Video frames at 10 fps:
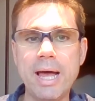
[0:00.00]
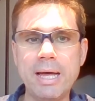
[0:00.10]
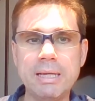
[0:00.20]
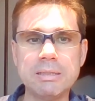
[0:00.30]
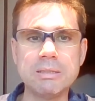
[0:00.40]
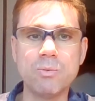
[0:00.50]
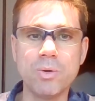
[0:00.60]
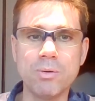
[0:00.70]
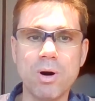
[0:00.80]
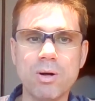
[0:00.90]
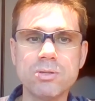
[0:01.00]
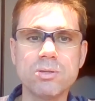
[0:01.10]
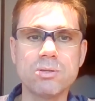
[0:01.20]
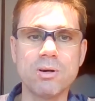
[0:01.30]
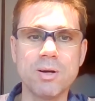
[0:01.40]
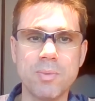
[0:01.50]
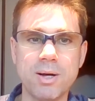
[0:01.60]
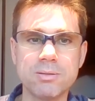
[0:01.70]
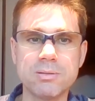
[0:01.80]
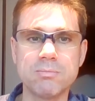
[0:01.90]
And we'll also talk
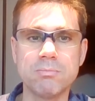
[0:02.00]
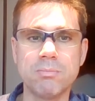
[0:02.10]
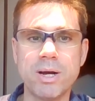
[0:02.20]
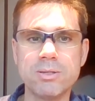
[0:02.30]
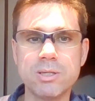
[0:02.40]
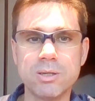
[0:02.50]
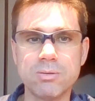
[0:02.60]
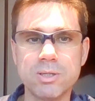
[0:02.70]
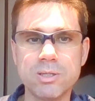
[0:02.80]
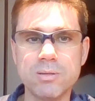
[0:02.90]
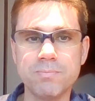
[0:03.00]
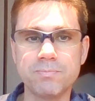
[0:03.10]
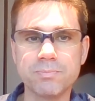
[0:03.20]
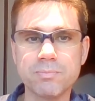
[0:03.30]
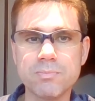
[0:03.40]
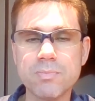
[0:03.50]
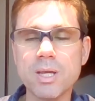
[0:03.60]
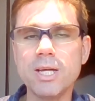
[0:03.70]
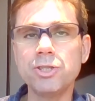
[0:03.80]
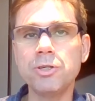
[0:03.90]
about biosecurity
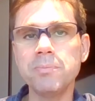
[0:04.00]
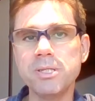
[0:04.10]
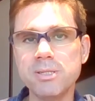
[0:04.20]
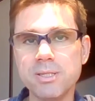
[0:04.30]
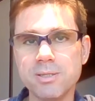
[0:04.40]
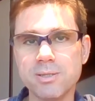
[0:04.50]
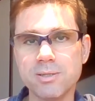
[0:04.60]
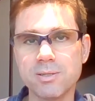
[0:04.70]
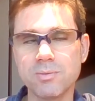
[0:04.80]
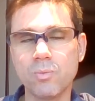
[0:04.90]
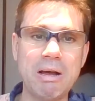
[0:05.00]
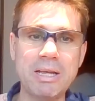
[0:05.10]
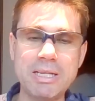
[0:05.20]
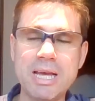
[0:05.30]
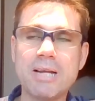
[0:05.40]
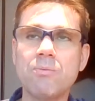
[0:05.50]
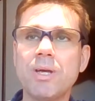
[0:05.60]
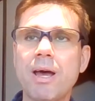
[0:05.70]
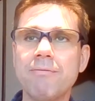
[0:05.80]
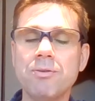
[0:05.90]
and shrimp diseases. In the end,
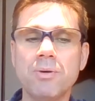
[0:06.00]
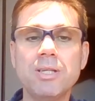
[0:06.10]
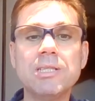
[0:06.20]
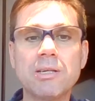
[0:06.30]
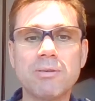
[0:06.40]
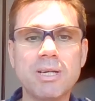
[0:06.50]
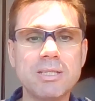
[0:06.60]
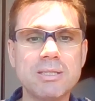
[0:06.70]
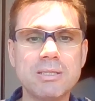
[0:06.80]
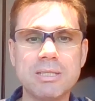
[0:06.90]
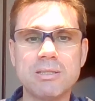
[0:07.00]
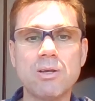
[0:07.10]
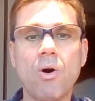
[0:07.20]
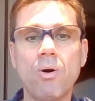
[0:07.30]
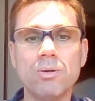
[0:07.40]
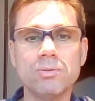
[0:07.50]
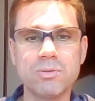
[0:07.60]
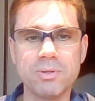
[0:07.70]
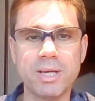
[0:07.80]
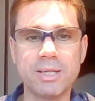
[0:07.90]
we have to integrate it all
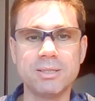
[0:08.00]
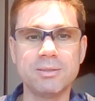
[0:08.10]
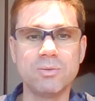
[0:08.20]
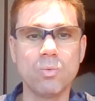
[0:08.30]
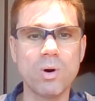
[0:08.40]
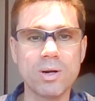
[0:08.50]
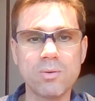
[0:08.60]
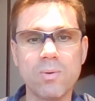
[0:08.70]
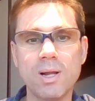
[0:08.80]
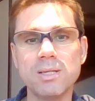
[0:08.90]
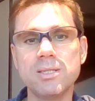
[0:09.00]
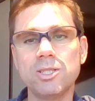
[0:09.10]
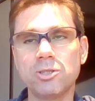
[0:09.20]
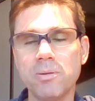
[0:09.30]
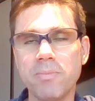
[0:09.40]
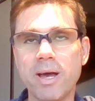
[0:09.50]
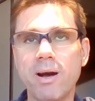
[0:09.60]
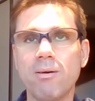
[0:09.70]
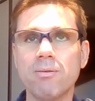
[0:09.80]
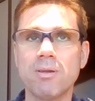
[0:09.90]
together: water quality, shrimp
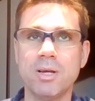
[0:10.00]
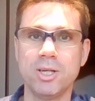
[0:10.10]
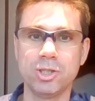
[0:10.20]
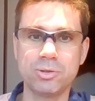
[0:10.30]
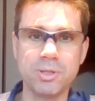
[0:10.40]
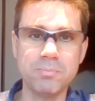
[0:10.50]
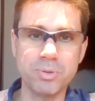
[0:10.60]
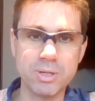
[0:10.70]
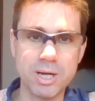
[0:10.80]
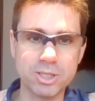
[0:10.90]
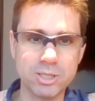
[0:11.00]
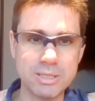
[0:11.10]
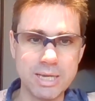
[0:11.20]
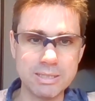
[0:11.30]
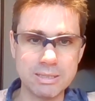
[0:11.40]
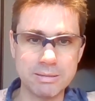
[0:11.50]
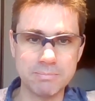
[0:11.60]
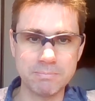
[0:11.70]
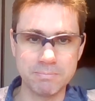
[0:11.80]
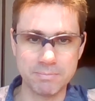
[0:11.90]
health, shrimp production
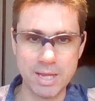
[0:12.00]
data,